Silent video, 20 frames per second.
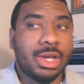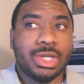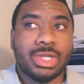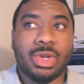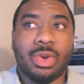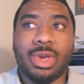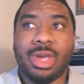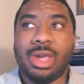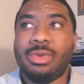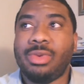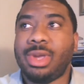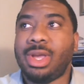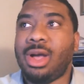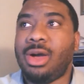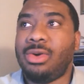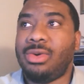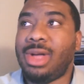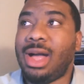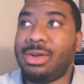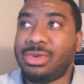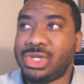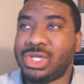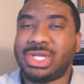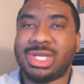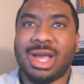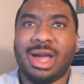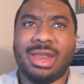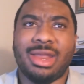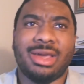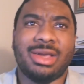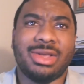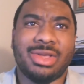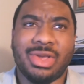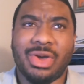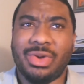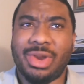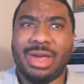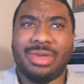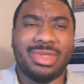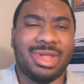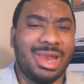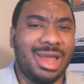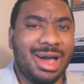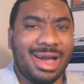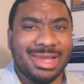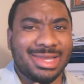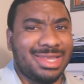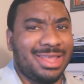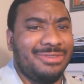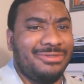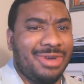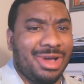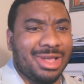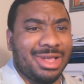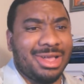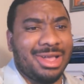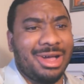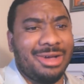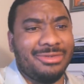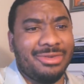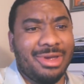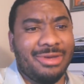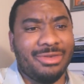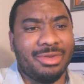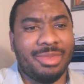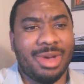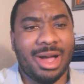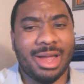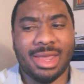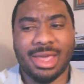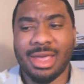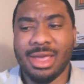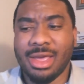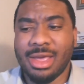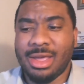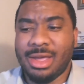So here we go. I'll just kind of go down the line, see if I can cover everybody.